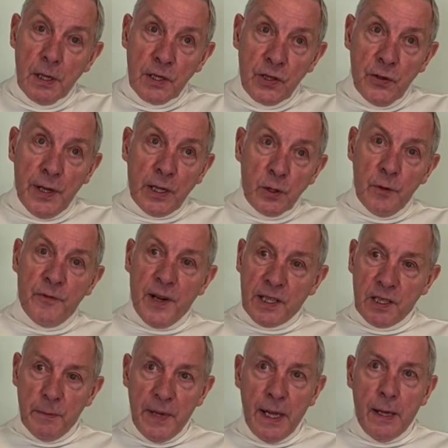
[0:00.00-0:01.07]
So in actual fact,
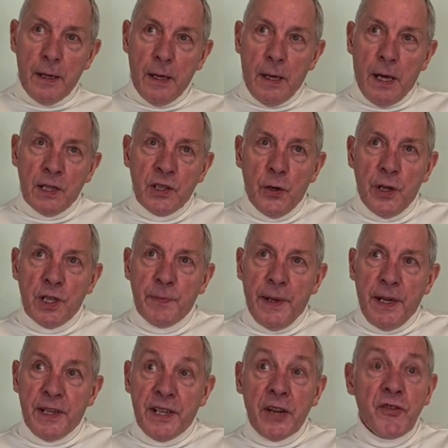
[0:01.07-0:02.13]
to me, I saw it as being
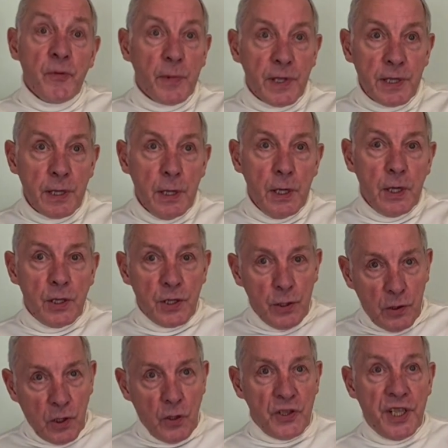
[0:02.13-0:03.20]
a detriment to
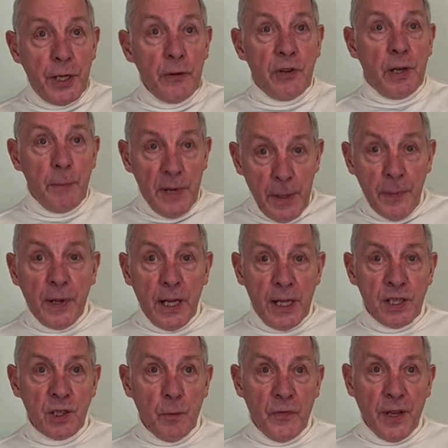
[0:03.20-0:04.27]
continually manipulate
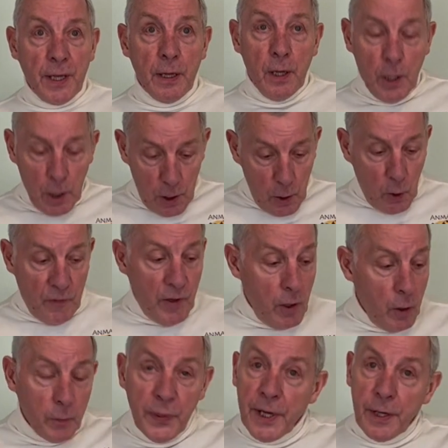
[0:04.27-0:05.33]
something over a
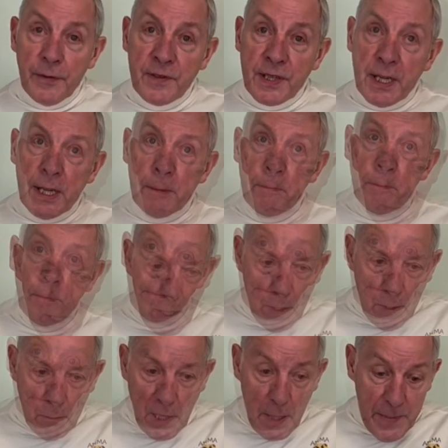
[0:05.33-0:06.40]
long period of time.
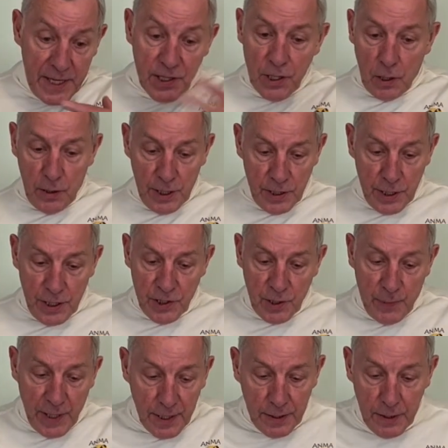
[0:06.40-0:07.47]
My mentor in
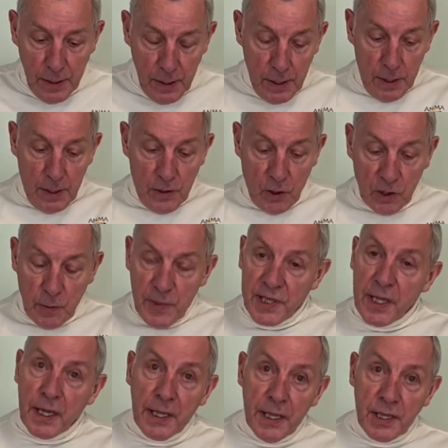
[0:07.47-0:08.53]
Japan, Dr.
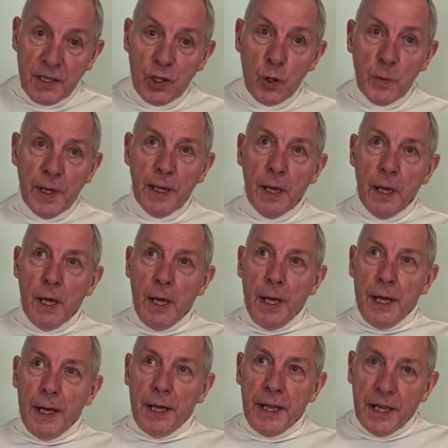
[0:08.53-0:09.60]
Masaaki Hatsumi,
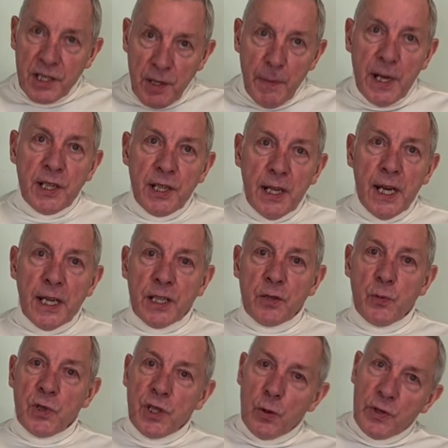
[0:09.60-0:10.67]
he as a martial artist
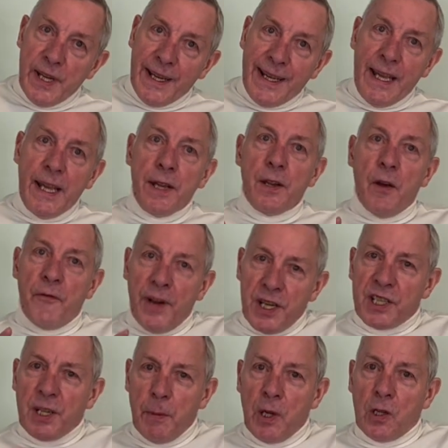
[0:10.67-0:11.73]
was using again a very
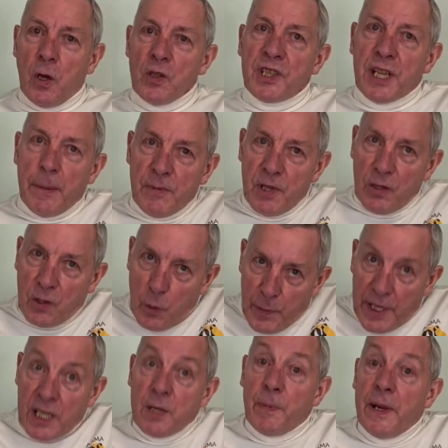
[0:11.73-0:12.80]
similar concept that could be
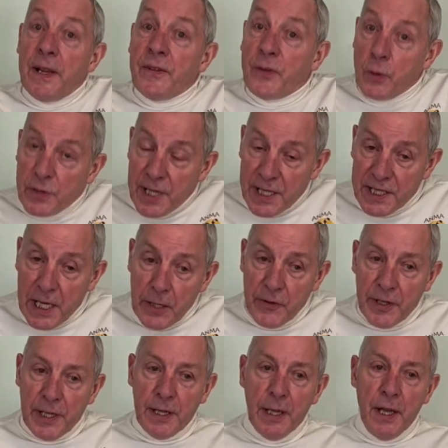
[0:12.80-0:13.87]
explained through
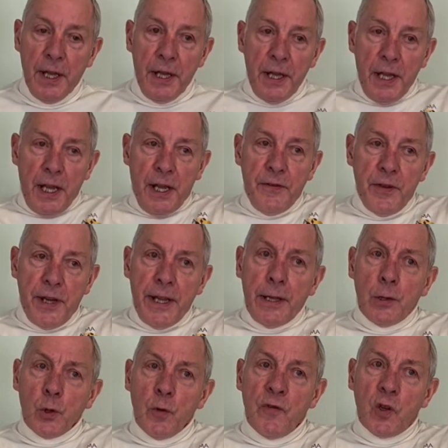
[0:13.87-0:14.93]
tensegrity, in that he
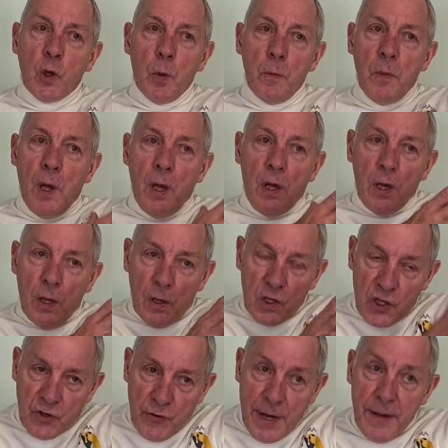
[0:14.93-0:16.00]
could overcome
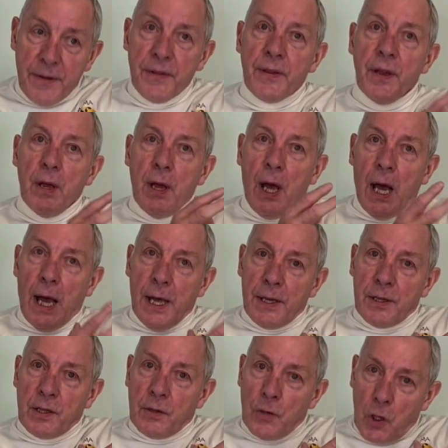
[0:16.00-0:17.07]
strength
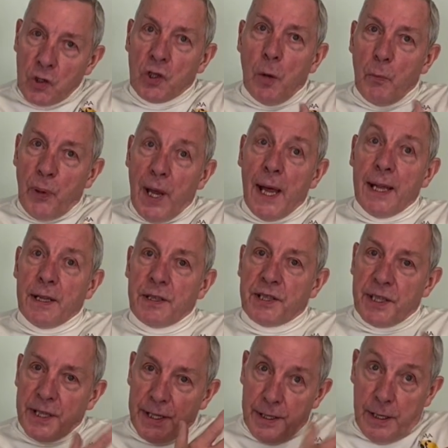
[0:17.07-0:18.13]
and
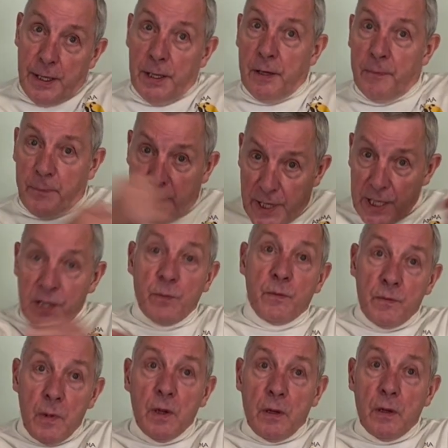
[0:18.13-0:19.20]
non-compliance in a person,
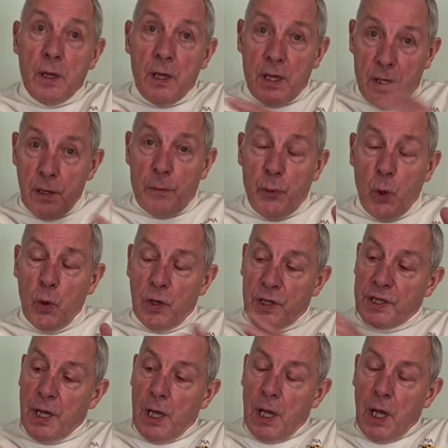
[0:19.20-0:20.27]
an
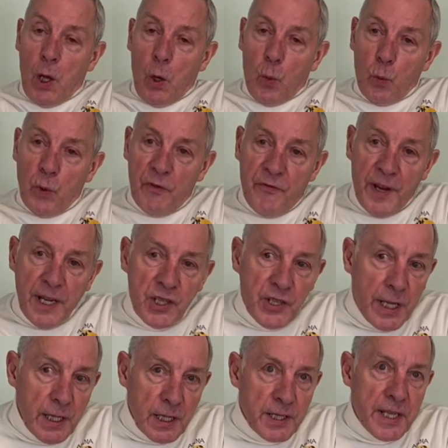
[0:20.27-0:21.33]
opponent, with very
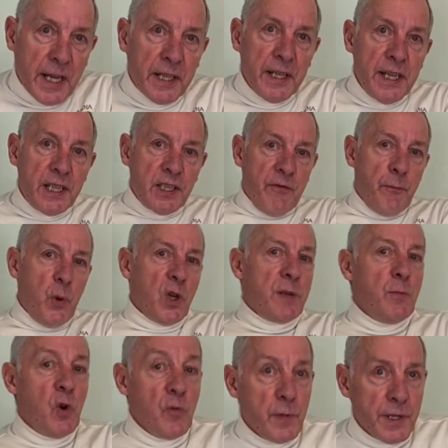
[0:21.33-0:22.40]
gentle techniques of body
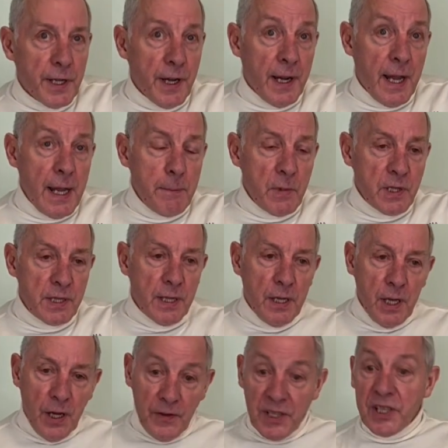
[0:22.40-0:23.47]
movement and alignment.
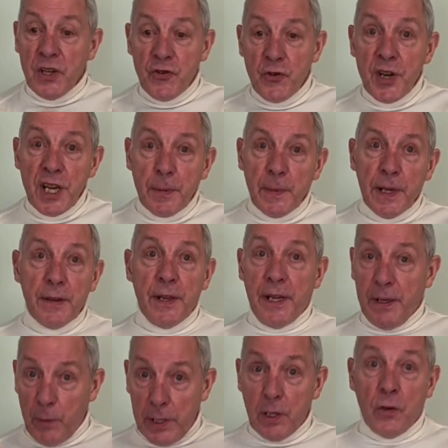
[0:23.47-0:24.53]
And this intrigued me, and then he
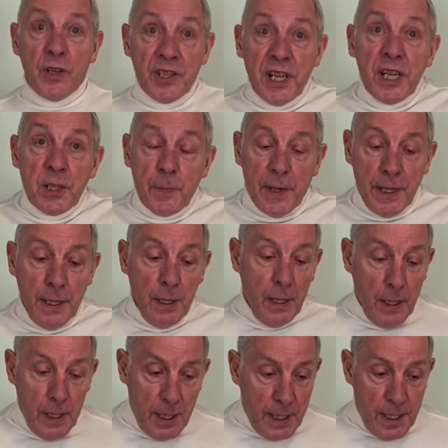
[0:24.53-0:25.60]
went on to teach me
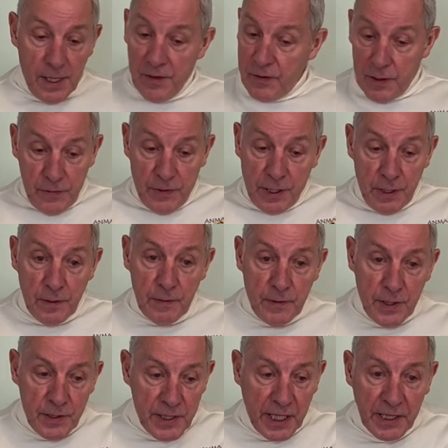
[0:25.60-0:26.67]

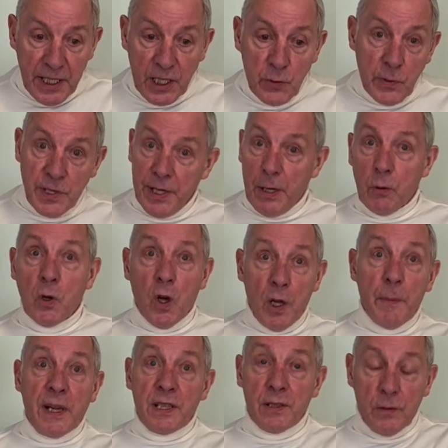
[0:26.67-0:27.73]
the techniques which are now called
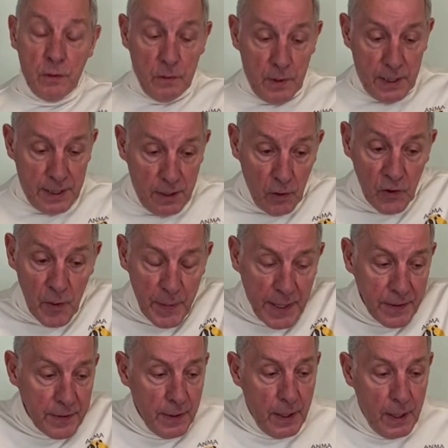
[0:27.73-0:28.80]
Amatsu orthopath.